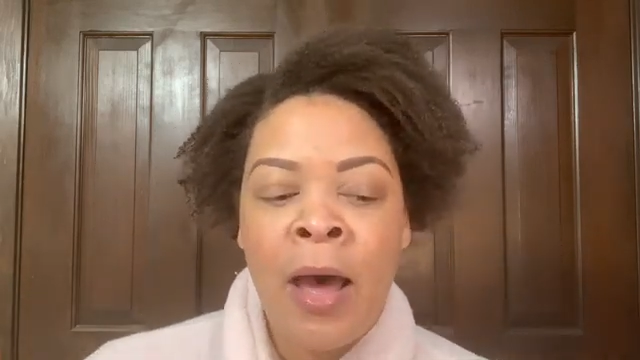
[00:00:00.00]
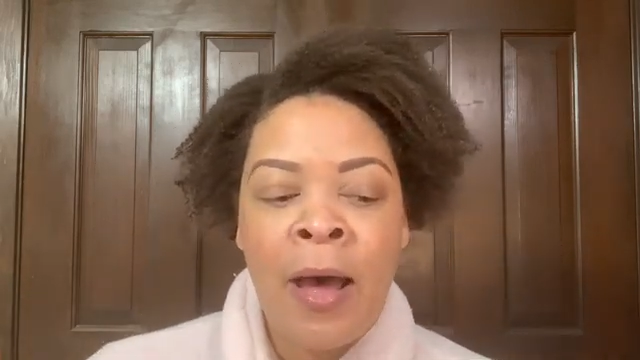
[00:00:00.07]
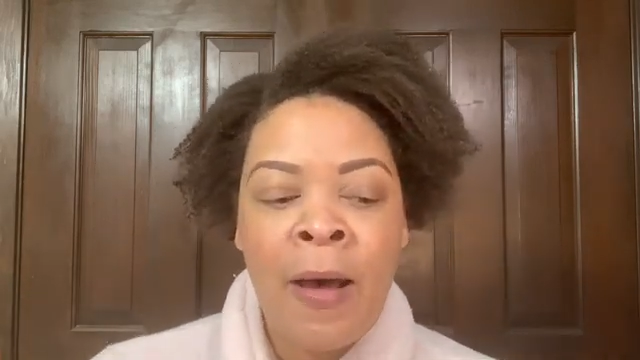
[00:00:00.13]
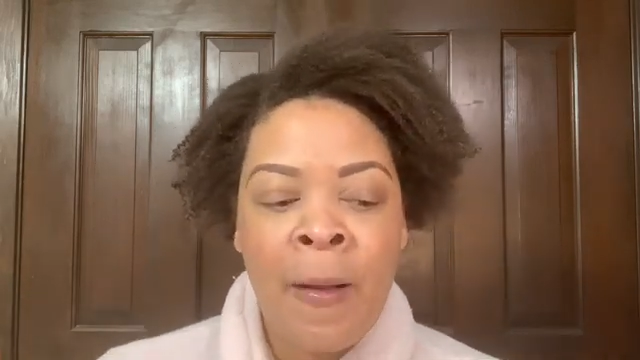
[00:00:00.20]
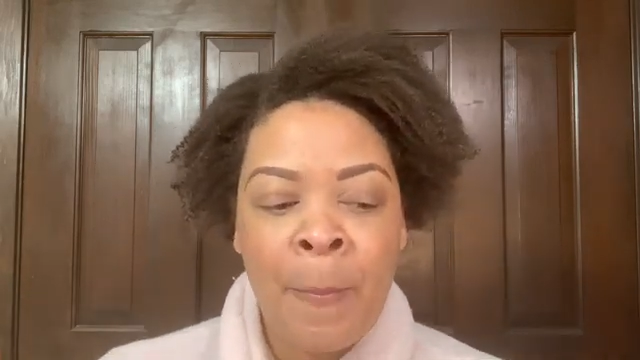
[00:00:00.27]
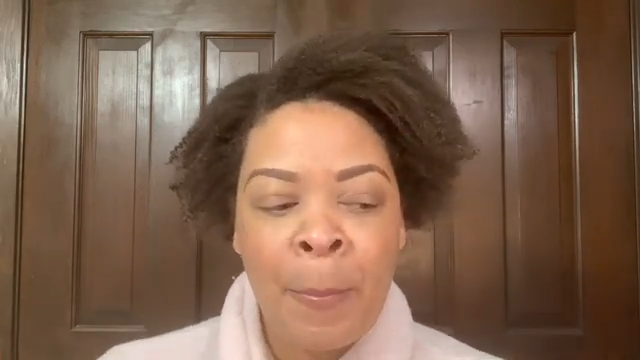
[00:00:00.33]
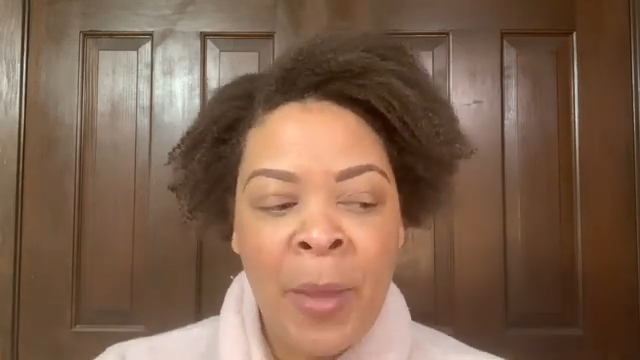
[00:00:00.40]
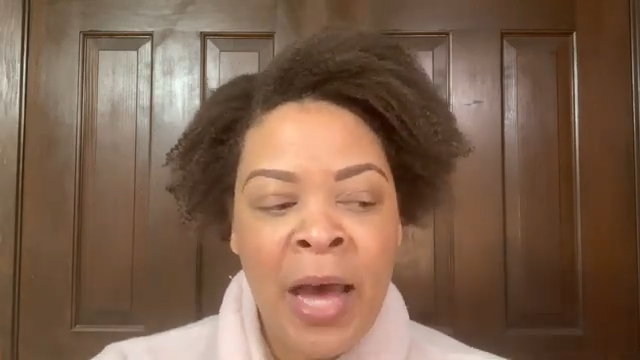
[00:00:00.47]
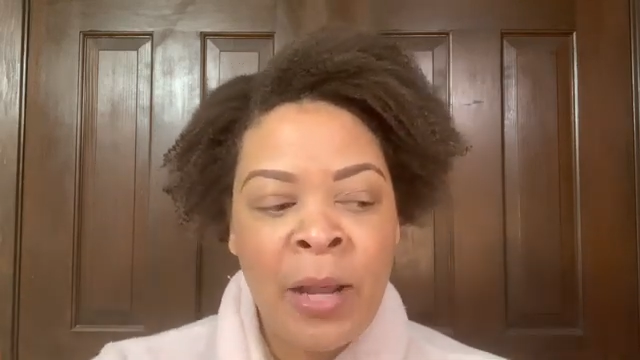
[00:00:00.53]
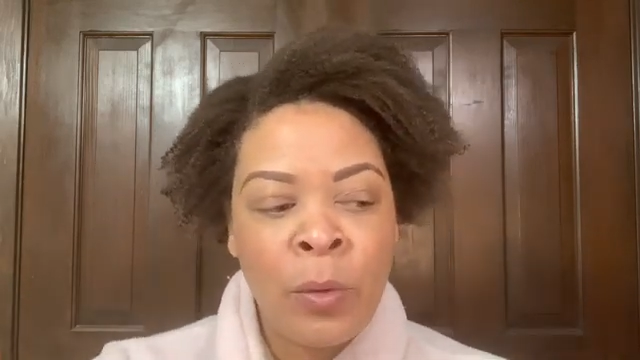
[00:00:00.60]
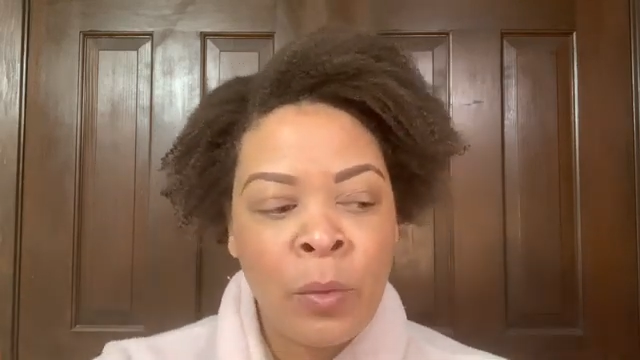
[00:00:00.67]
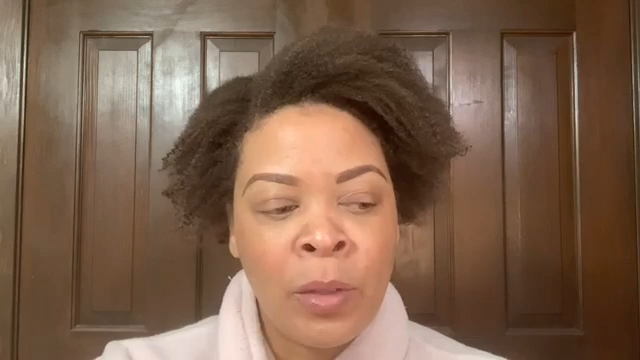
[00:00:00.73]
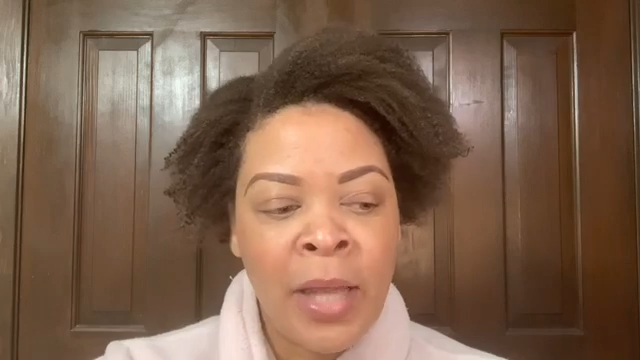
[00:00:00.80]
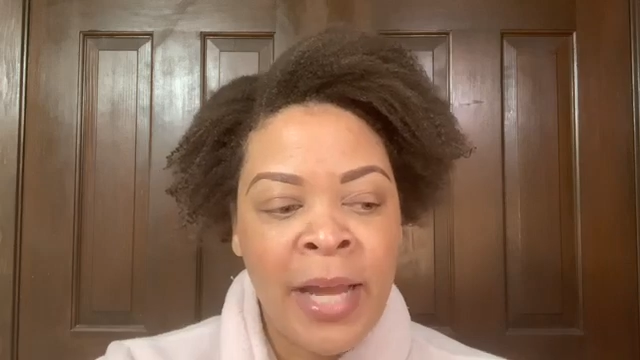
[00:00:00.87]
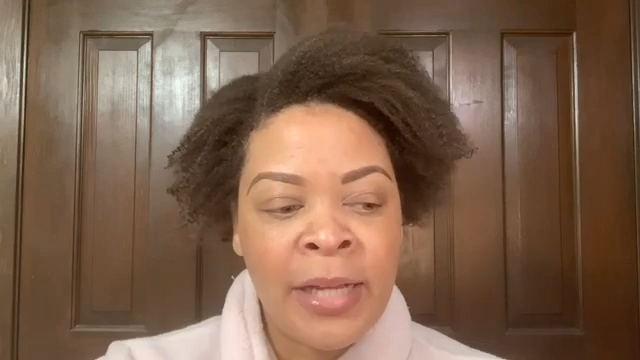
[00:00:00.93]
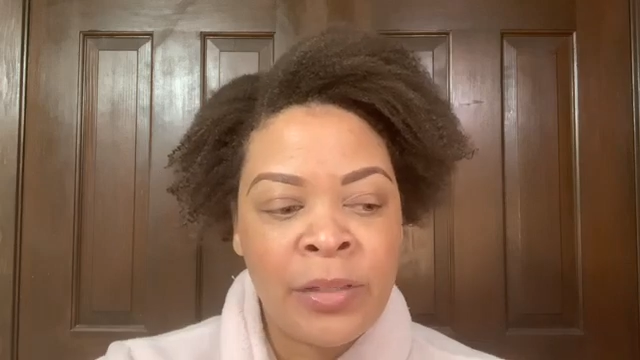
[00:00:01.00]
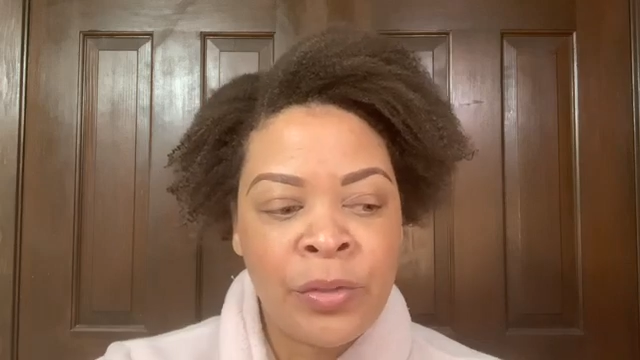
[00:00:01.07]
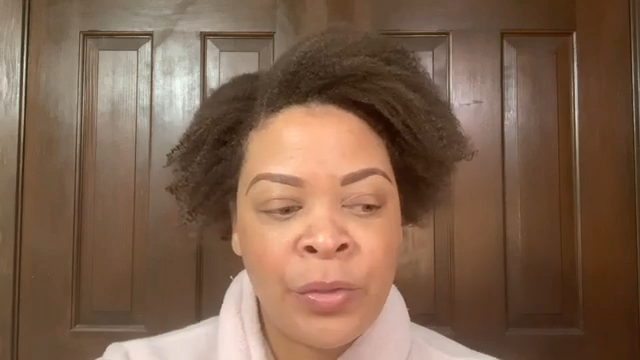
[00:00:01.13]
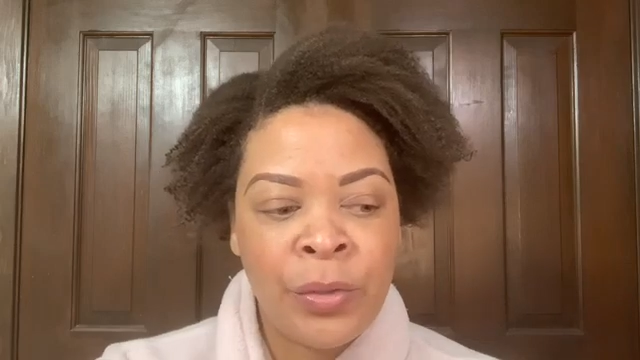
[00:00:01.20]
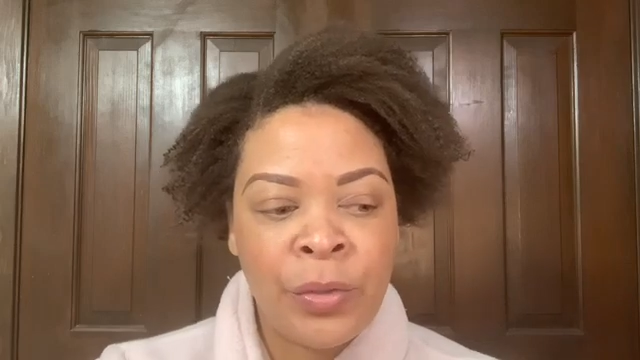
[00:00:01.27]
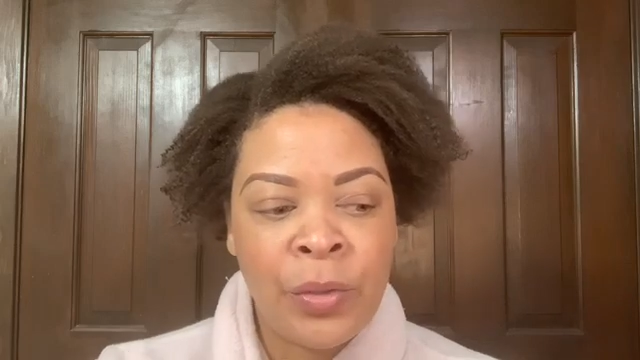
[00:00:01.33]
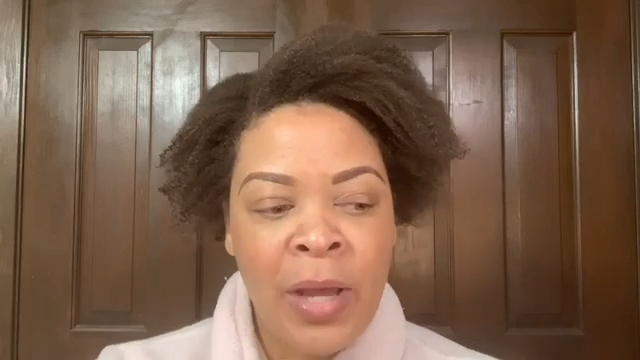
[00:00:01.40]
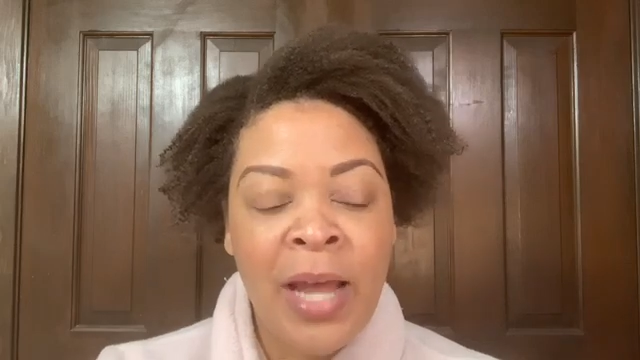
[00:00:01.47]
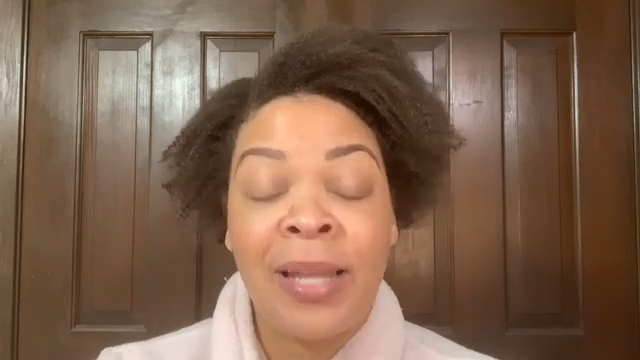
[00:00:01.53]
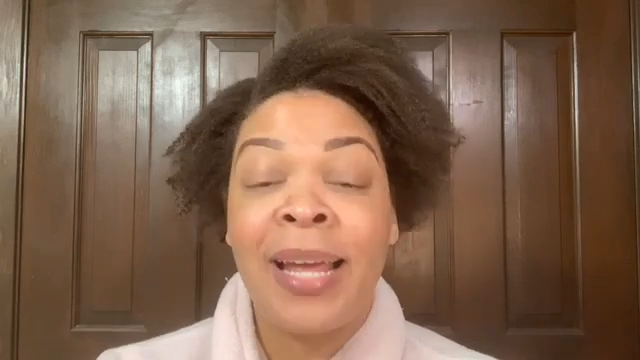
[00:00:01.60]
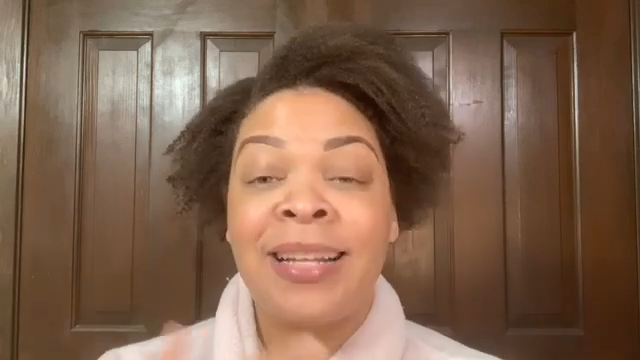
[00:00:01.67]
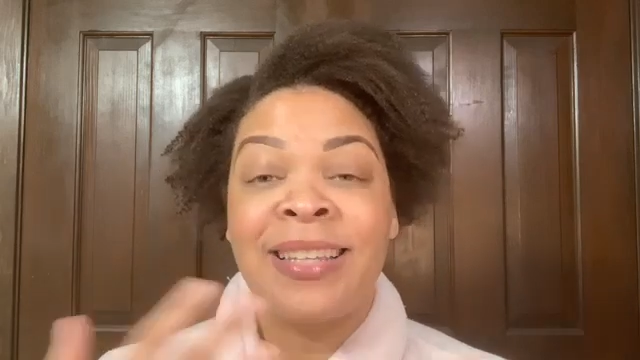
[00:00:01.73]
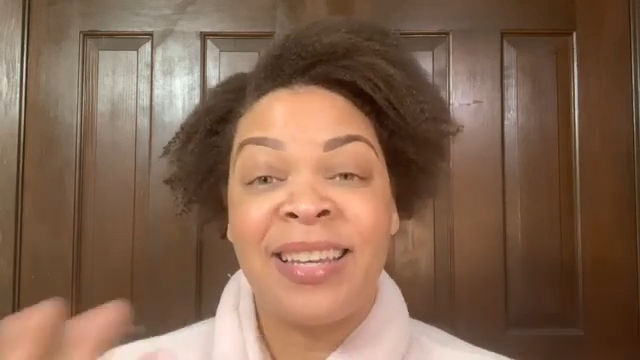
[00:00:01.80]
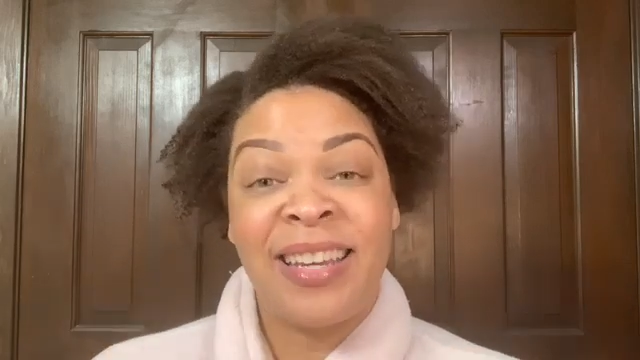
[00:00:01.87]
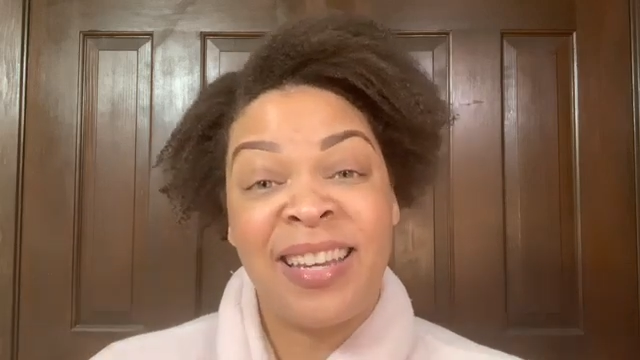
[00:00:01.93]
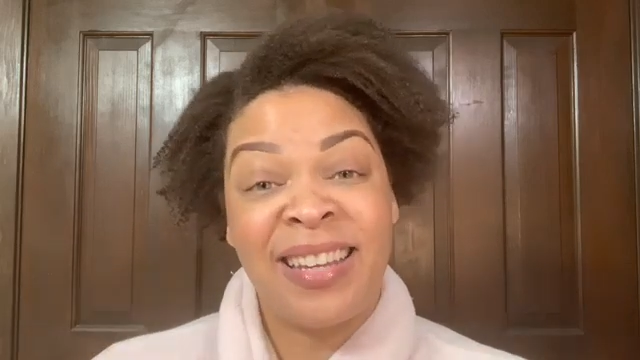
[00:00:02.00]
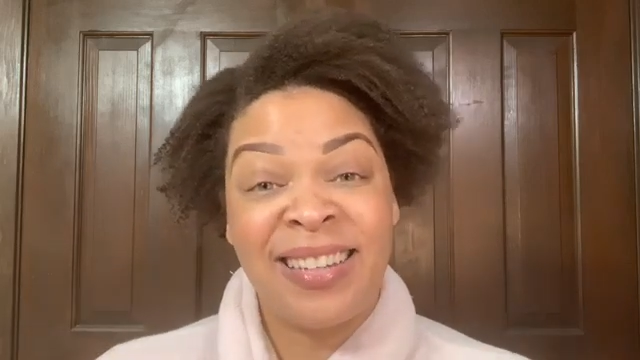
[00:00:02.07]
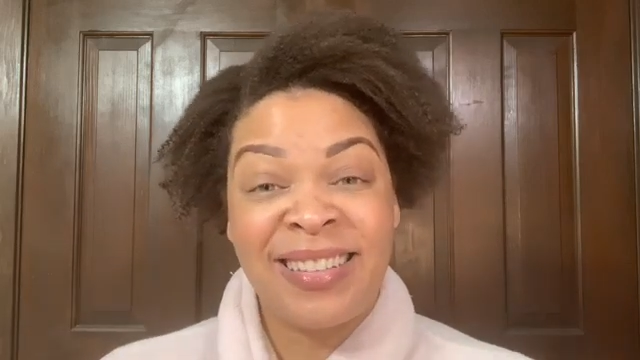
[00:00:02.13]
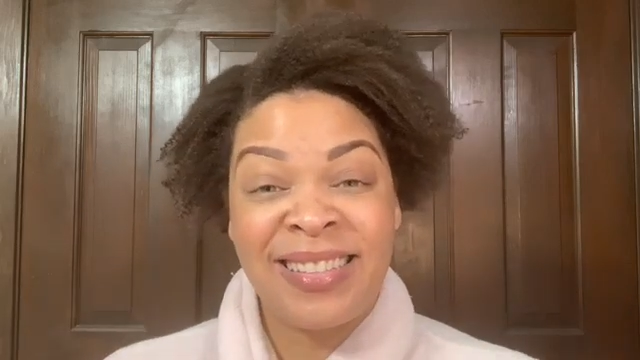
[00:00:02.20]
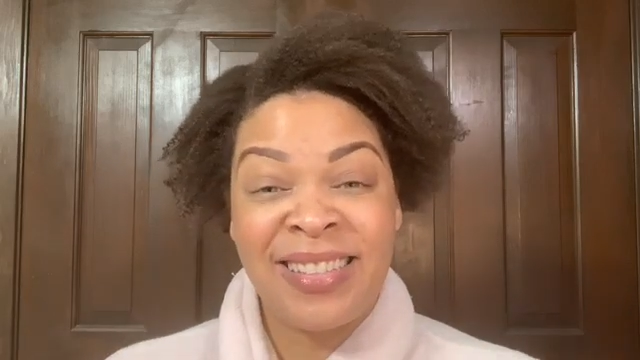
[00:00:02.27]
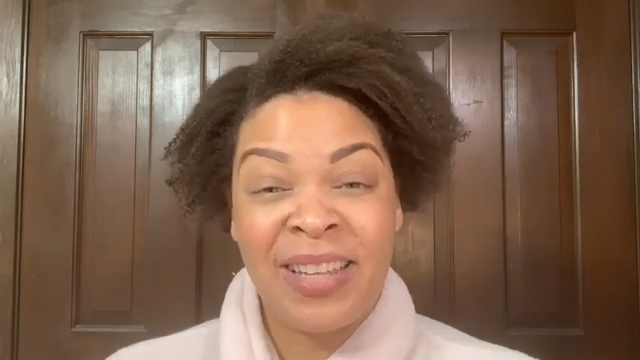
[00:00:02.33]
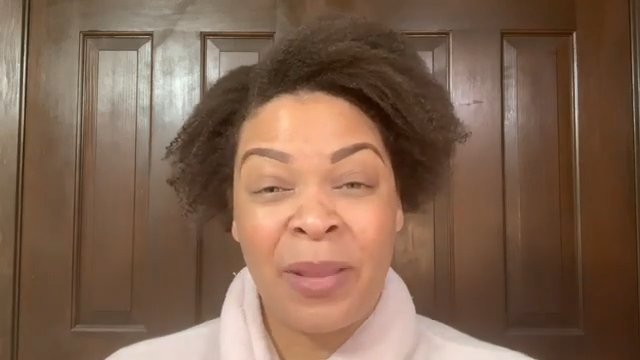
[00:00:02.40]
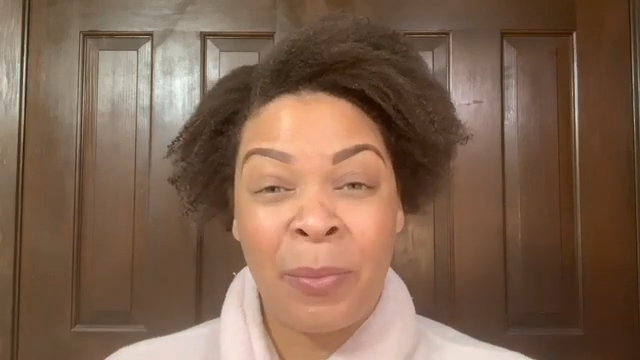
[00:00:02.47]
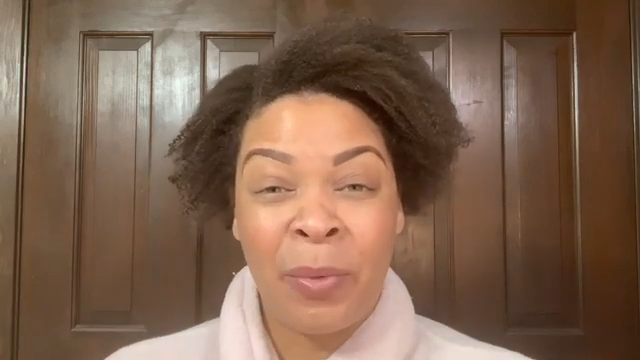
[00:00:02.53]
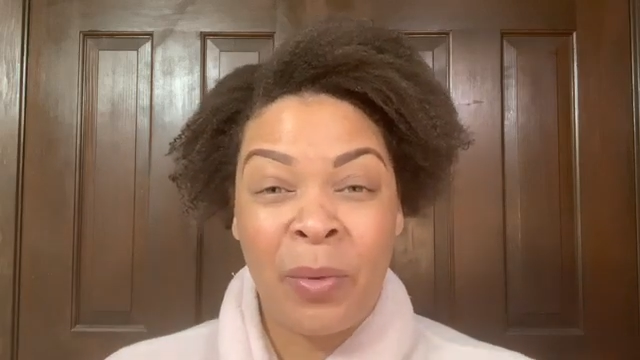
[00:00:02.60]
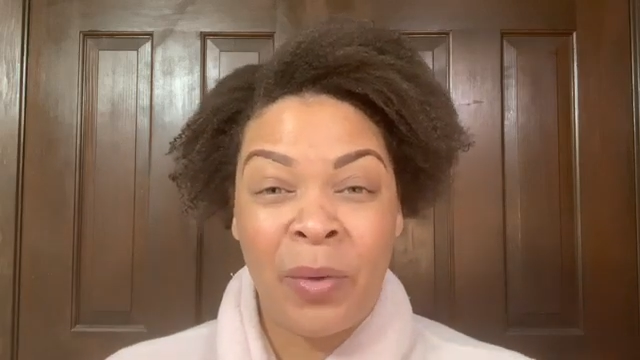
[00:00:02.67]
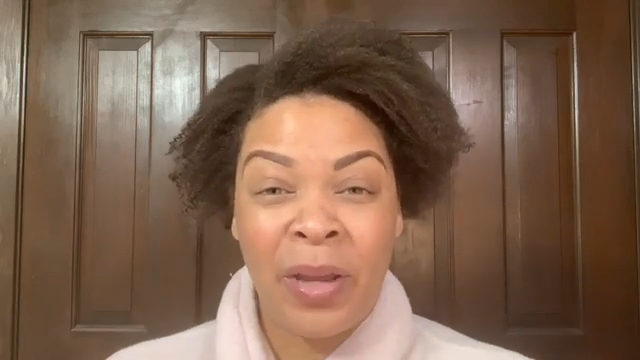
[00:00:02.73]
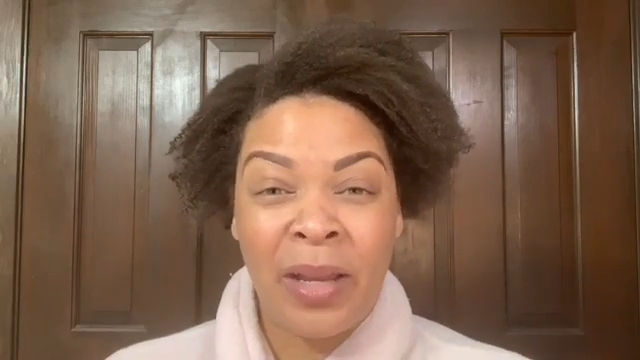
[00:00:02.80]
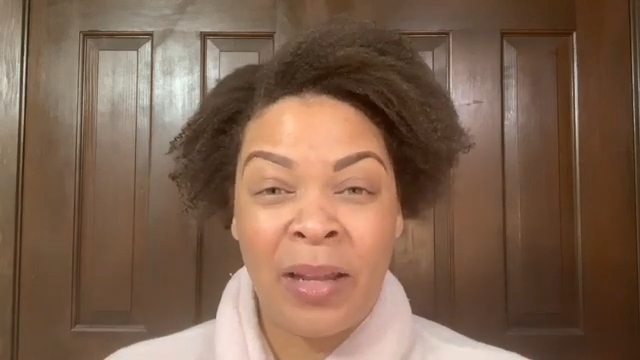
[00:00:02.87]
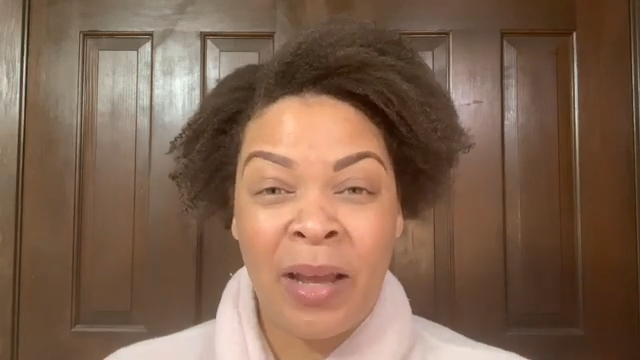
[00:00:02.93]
I like to get to the point.